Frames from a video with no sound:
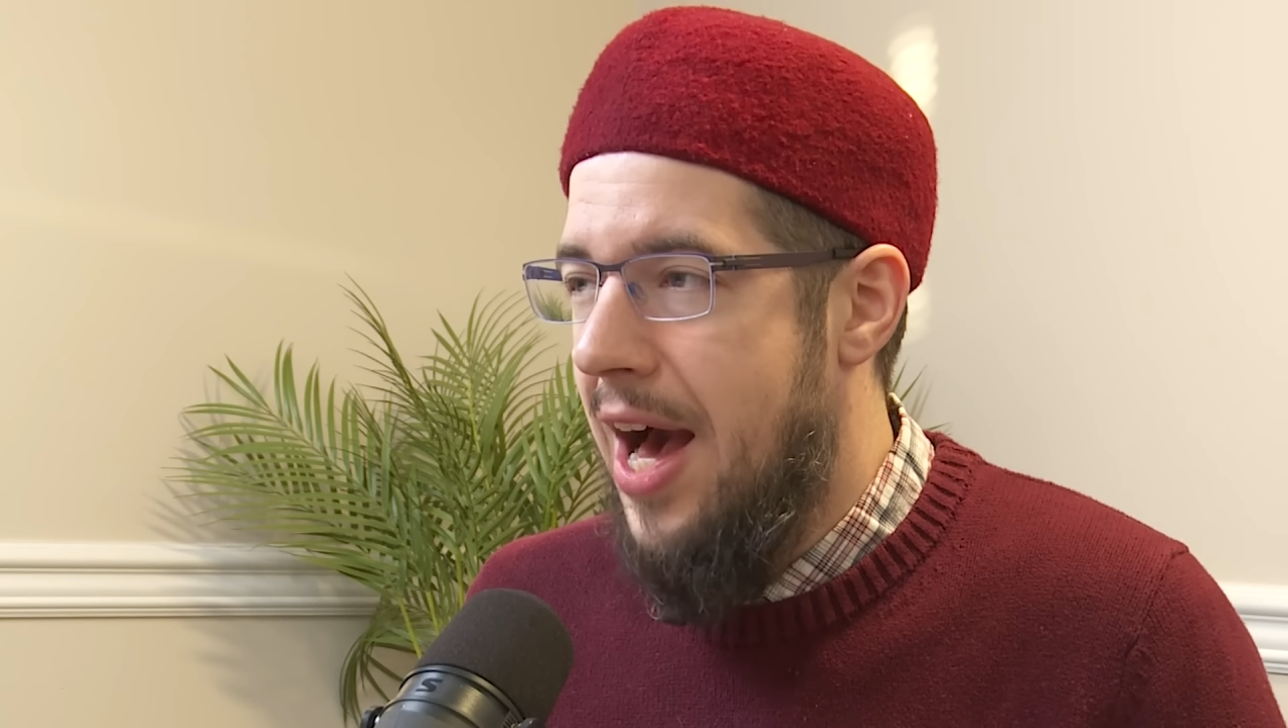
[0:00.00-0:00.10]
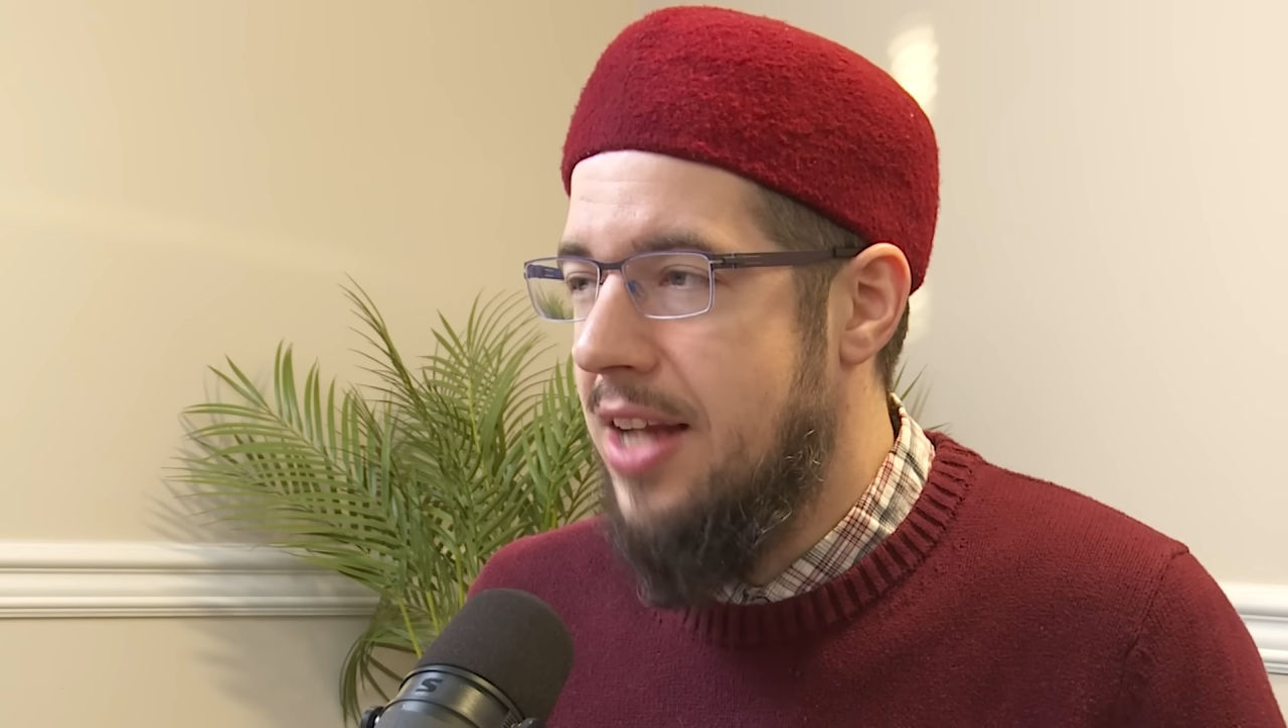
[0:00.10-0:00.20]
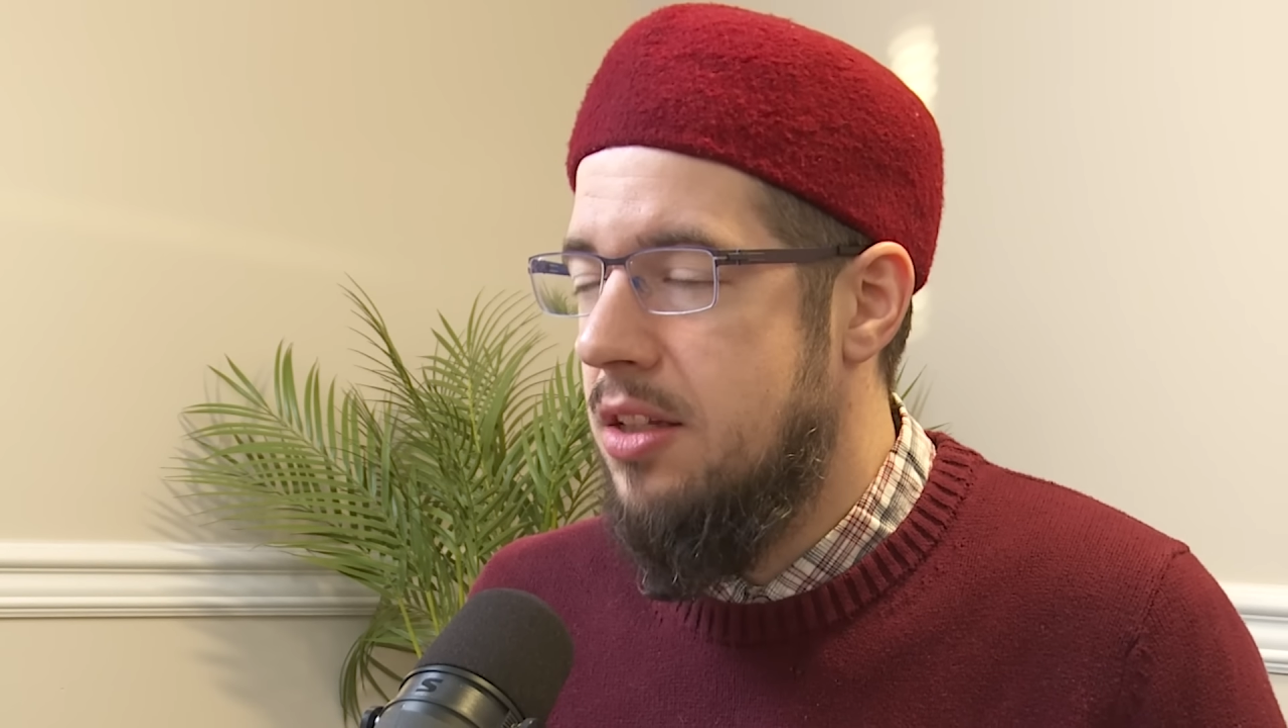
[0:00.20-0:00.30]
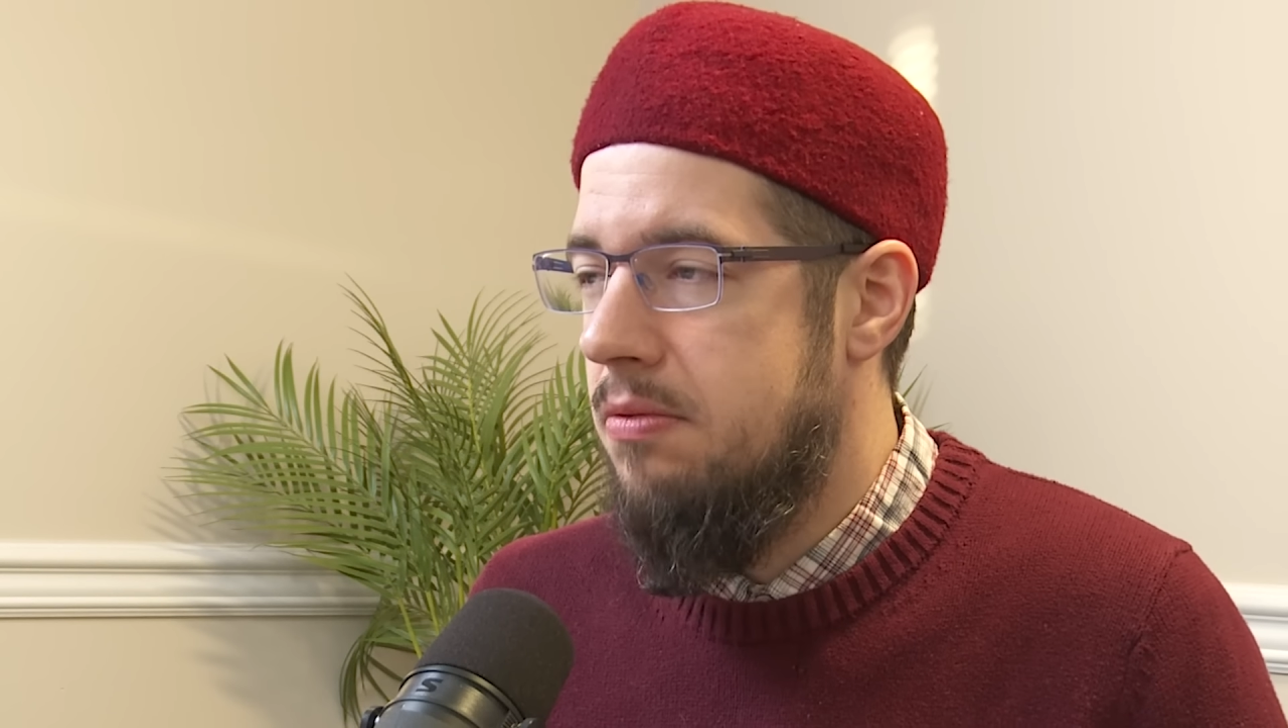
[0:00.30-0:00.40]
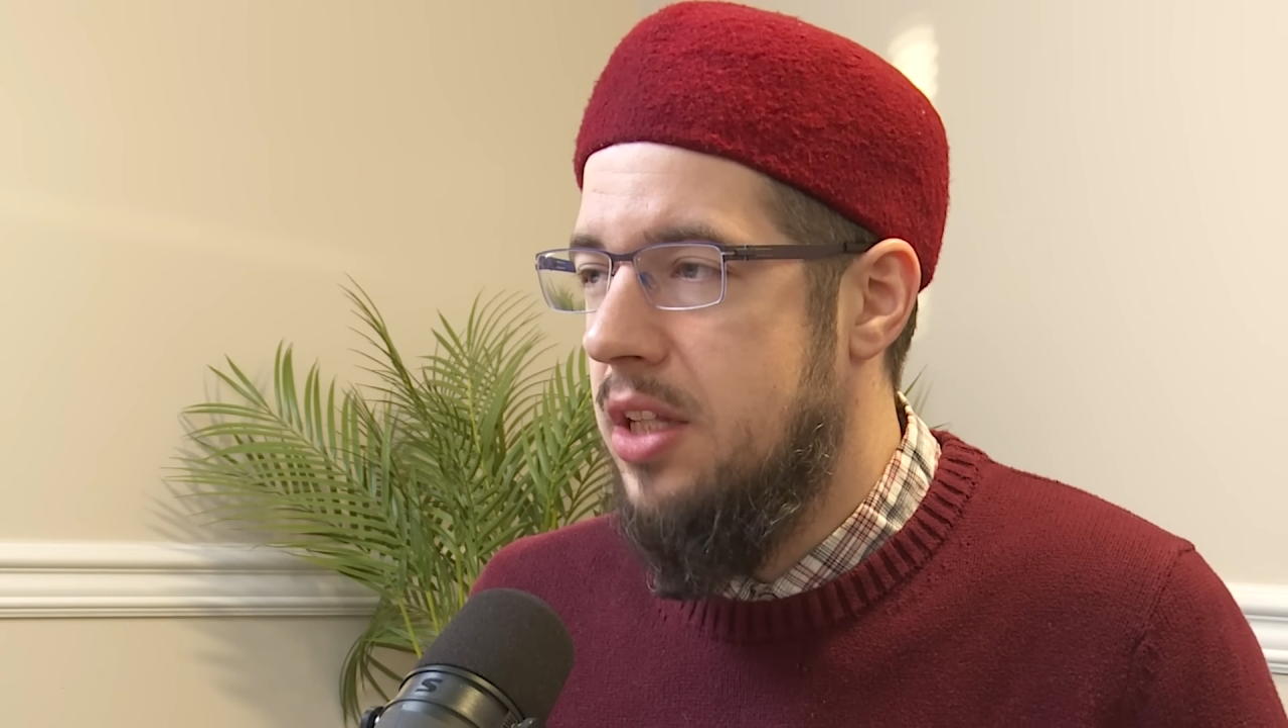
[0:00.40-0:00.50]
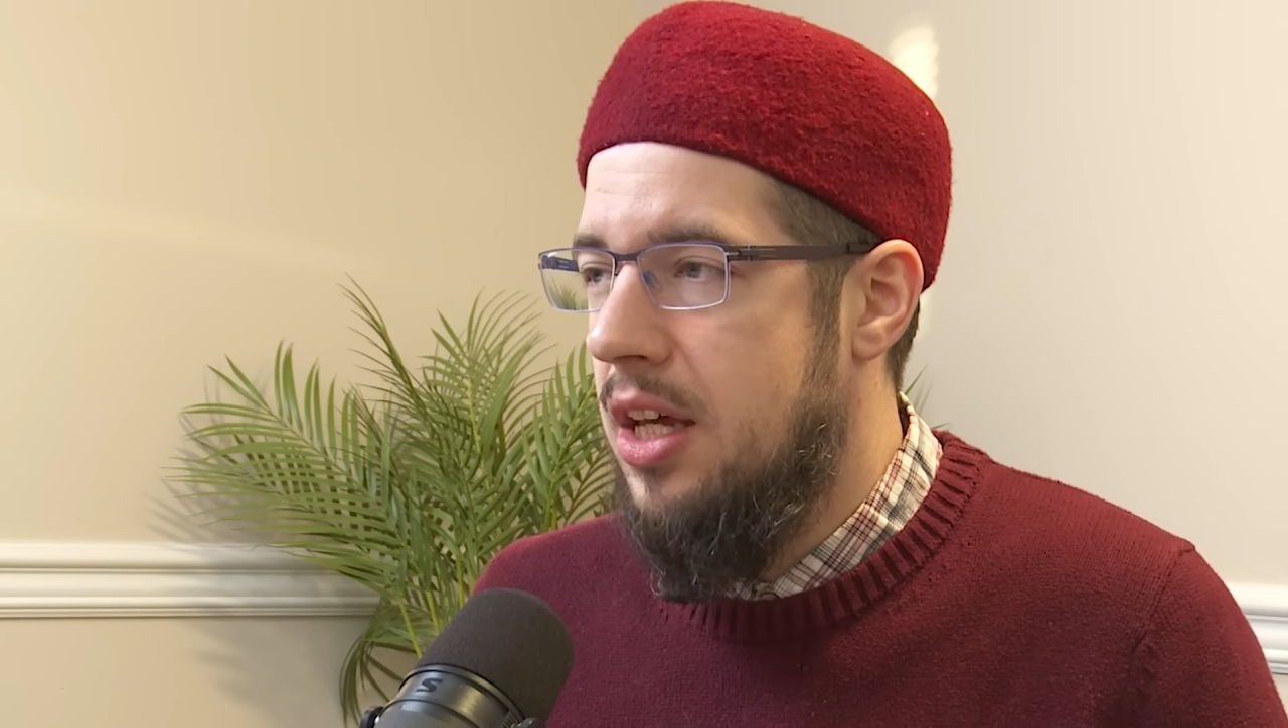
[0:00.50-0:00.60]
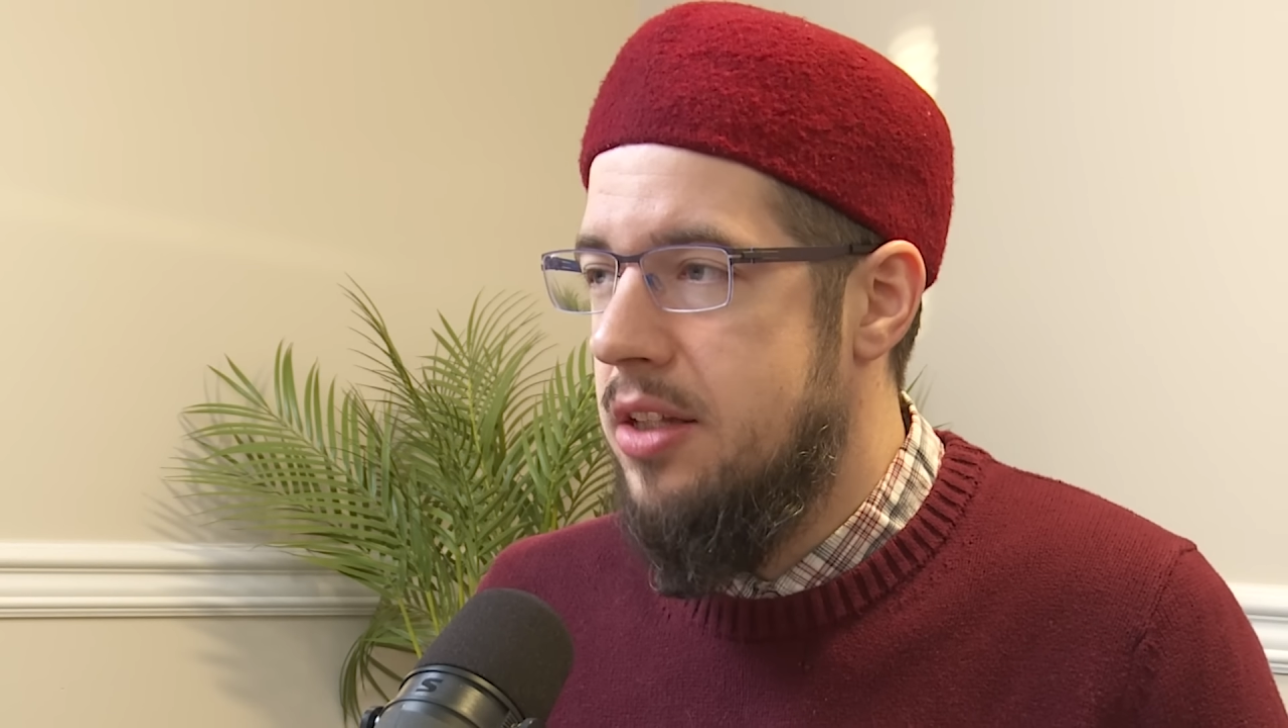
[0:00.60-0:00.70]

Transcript: actively